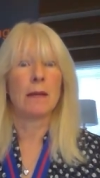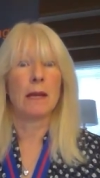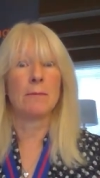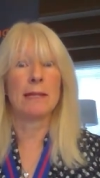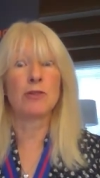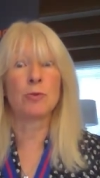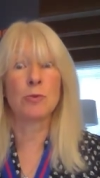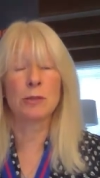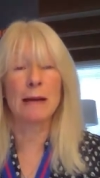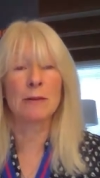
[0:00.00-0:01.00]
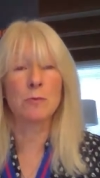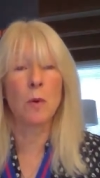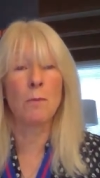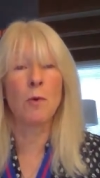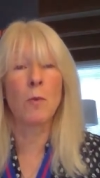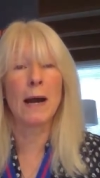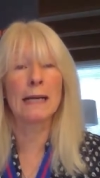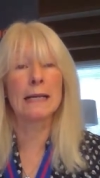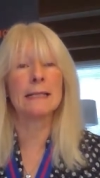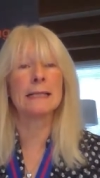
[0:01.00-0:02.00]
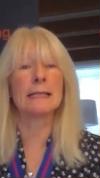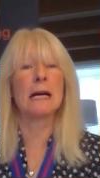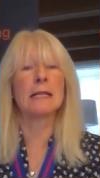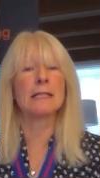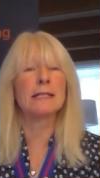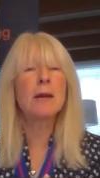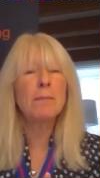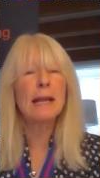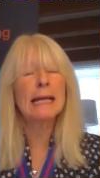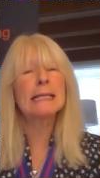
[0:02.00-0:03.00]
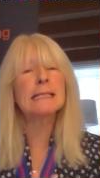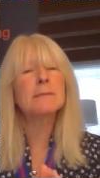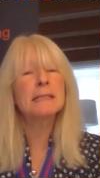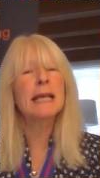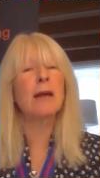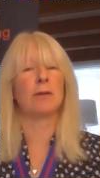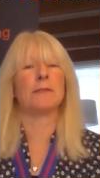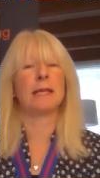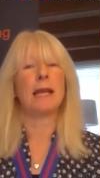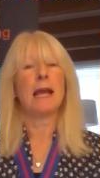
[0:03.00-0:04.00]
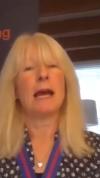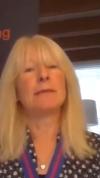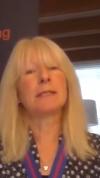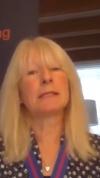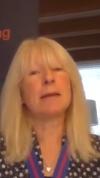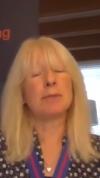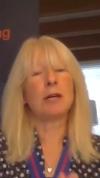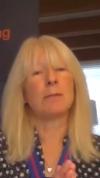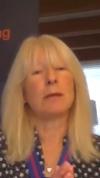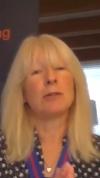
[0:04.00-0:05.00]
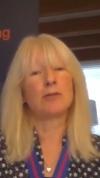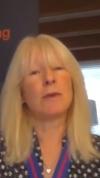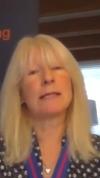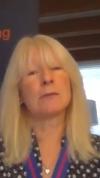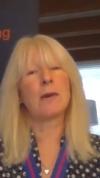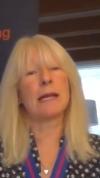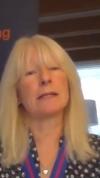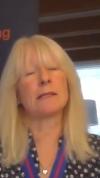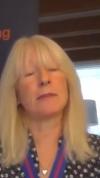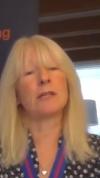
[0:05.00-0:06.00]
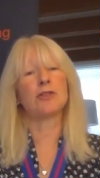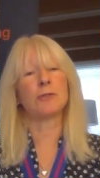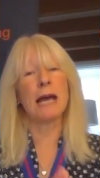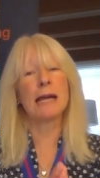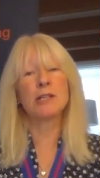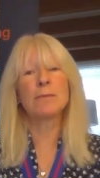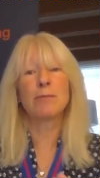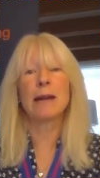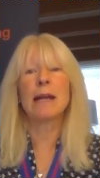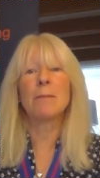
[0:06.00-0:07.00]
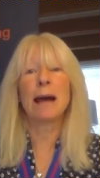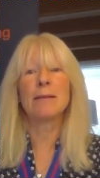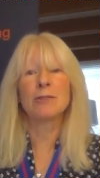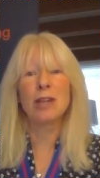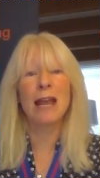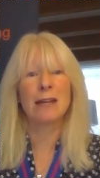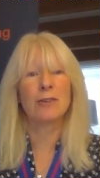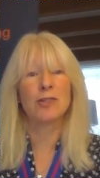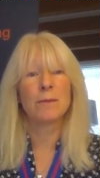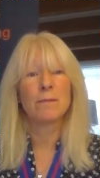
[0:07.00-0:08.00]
and being talked about more widely in society, so planners themselves have stepped up to raise awareness of the issues and to bring about change.